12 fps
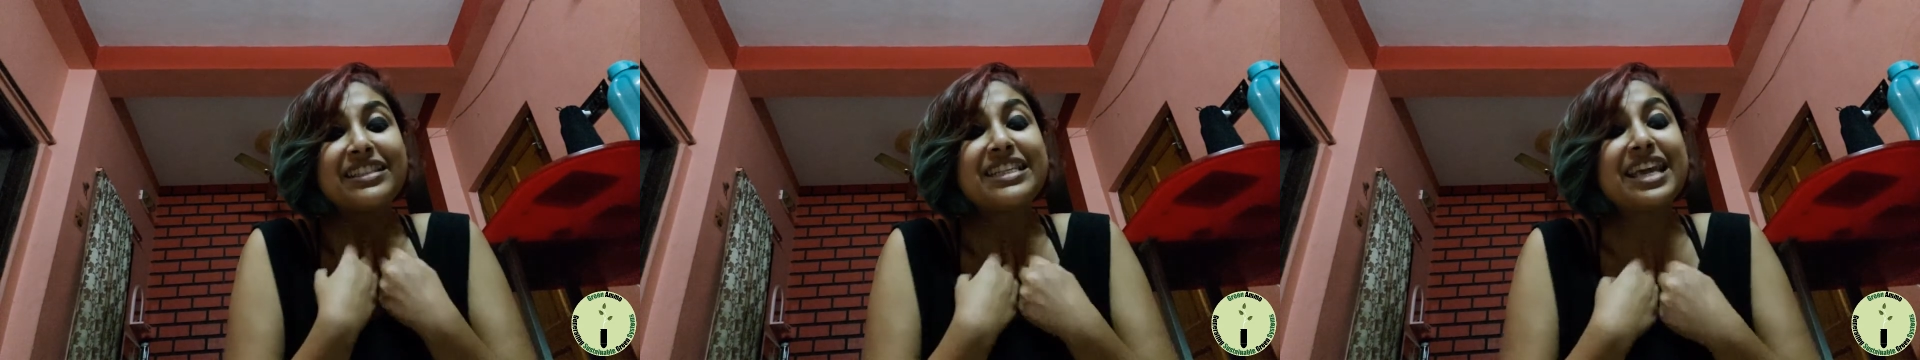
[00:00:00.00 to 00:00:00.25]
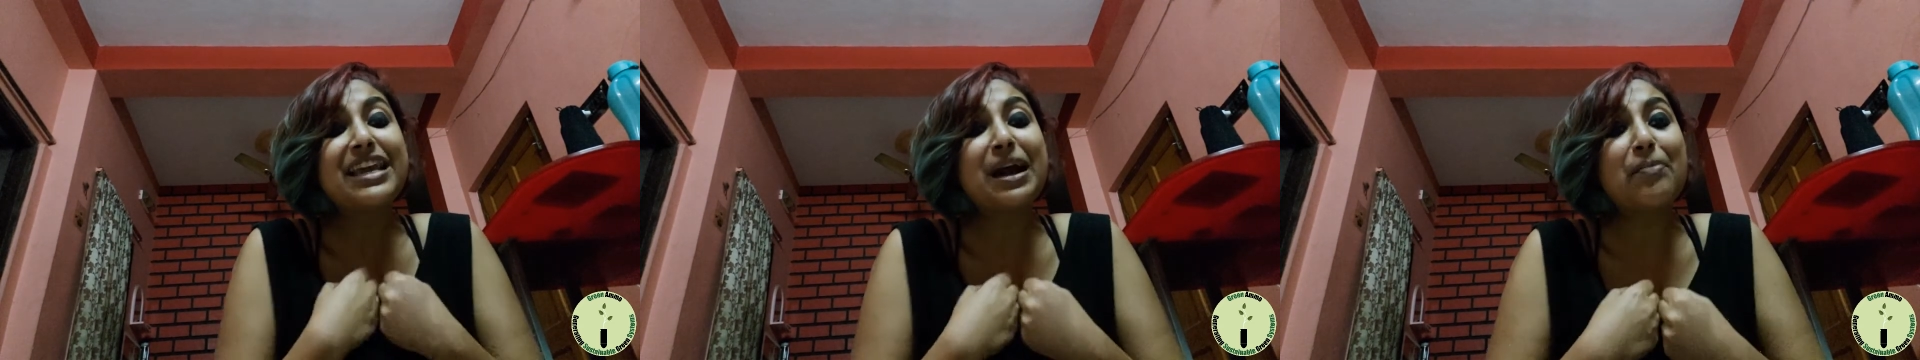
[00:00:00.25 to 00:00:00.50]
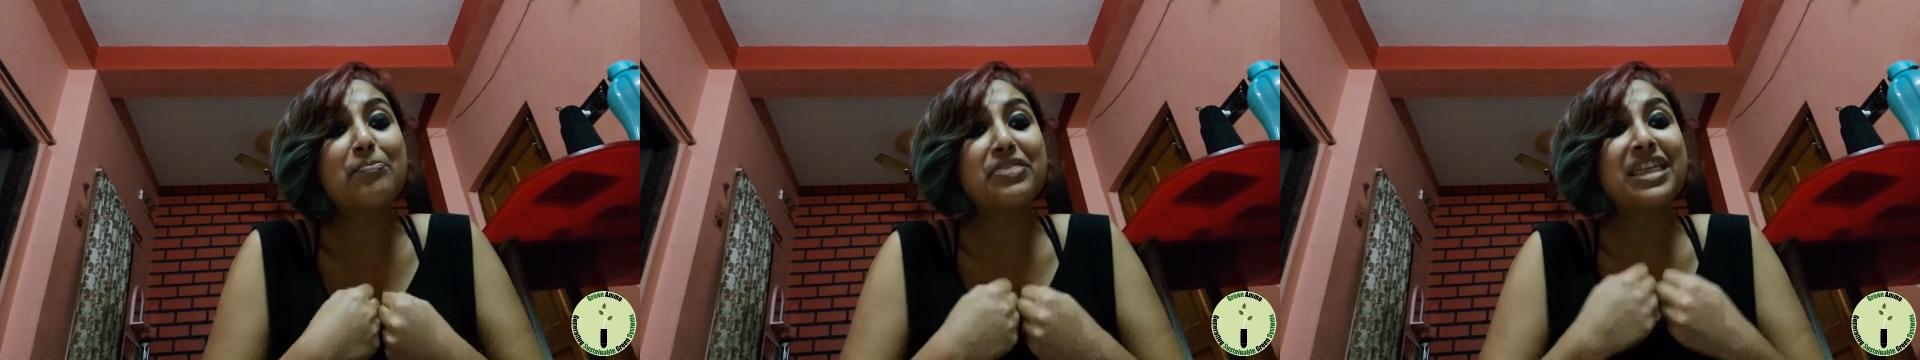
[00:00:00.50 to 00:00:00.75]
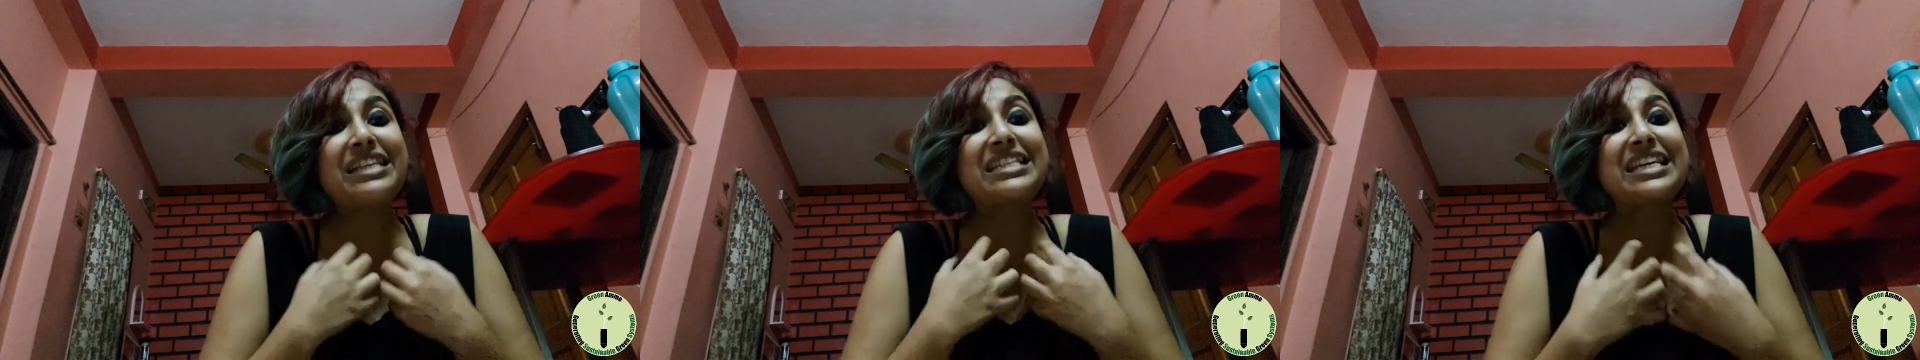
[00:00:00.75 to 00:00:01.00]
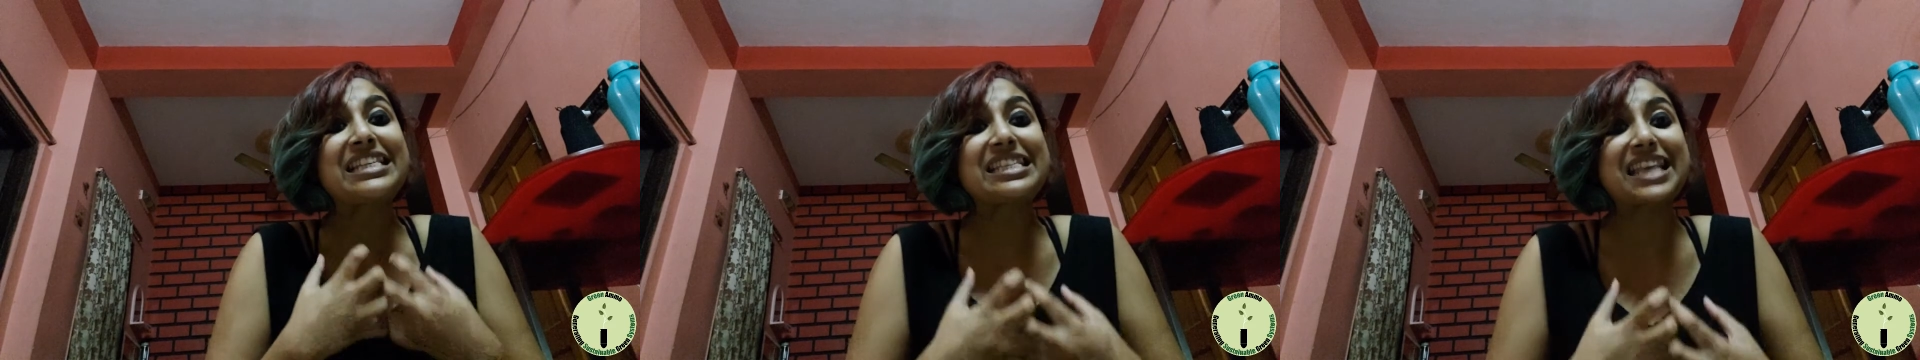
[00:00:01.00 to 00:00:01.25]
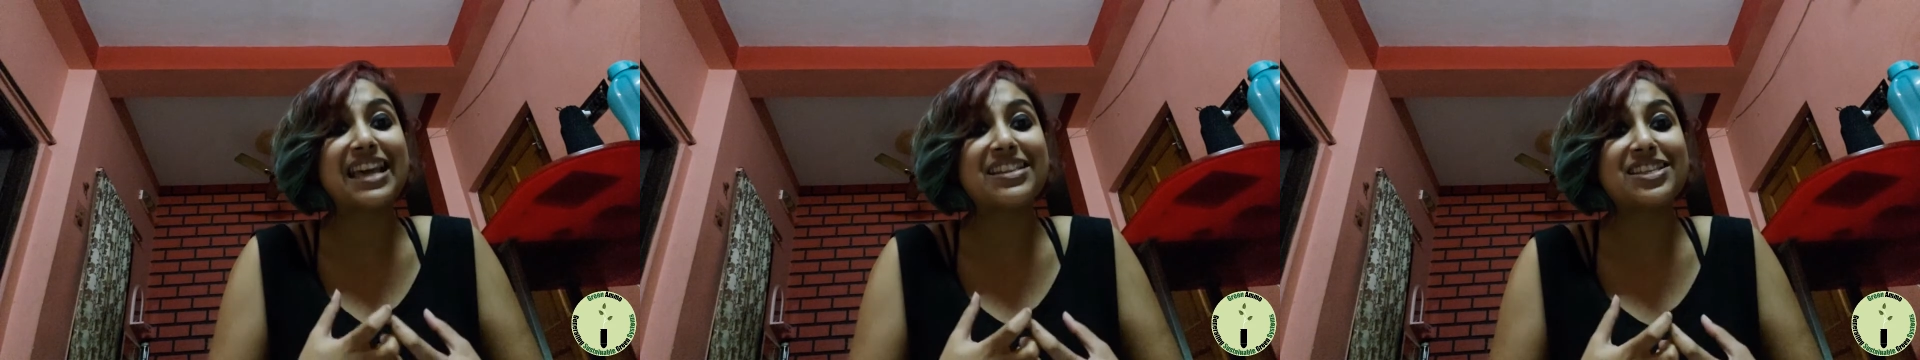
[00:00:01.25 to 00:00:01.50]
take up that
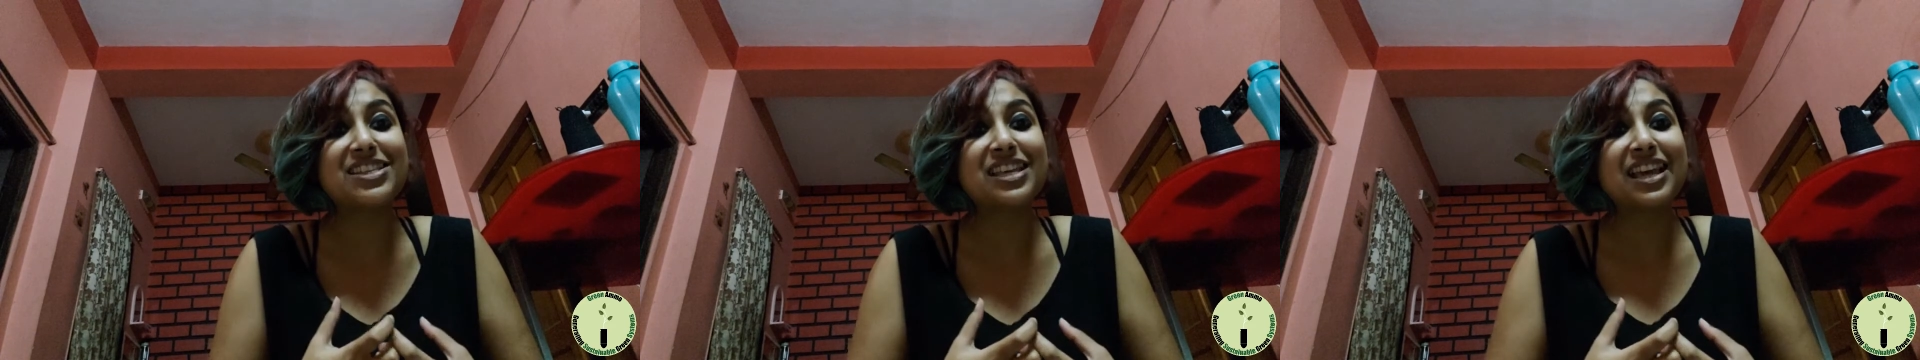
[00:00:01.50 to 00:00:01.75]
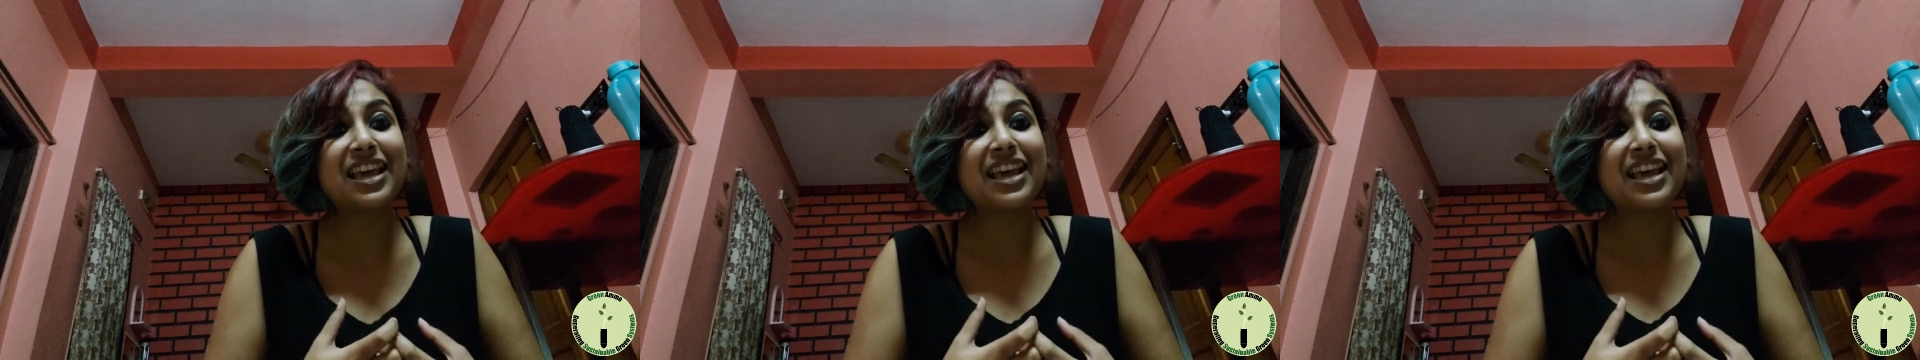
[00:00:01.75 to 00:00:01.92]
essence